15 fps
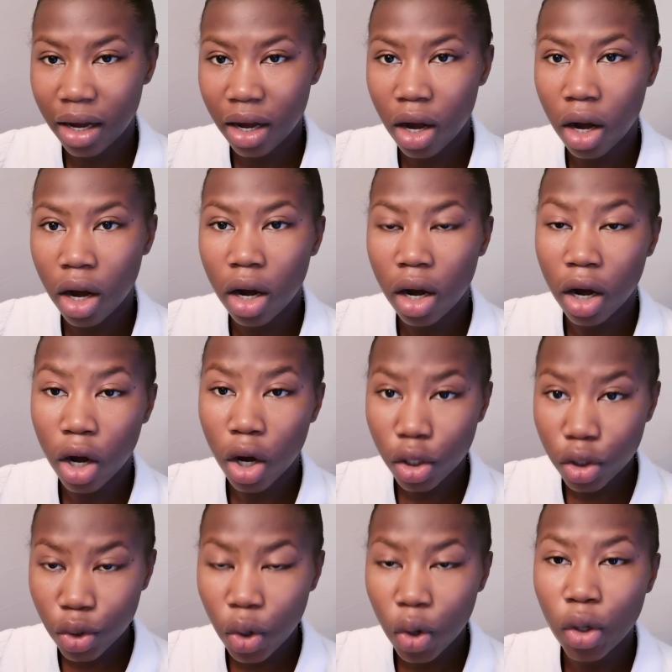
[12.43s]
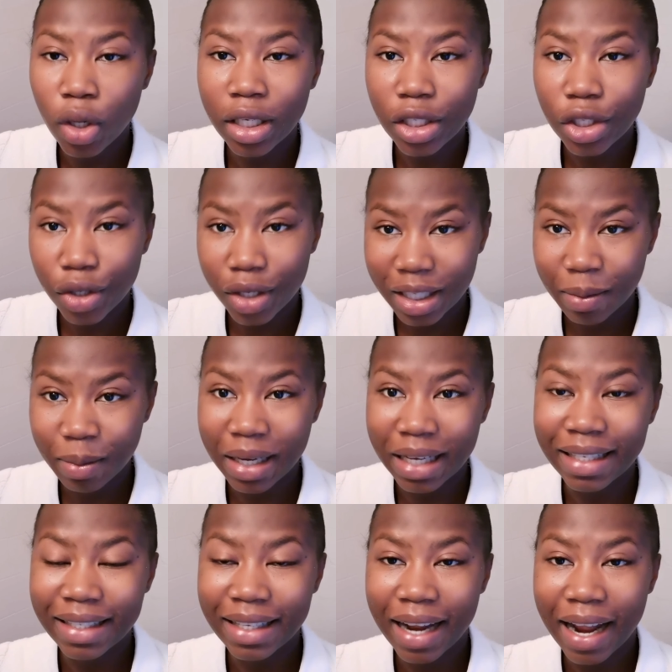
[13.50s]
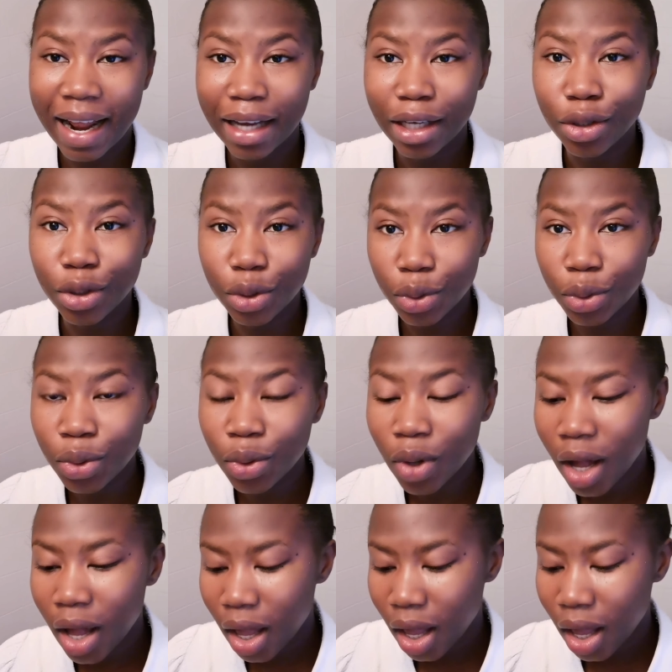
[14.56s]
a hot oil treatment that I do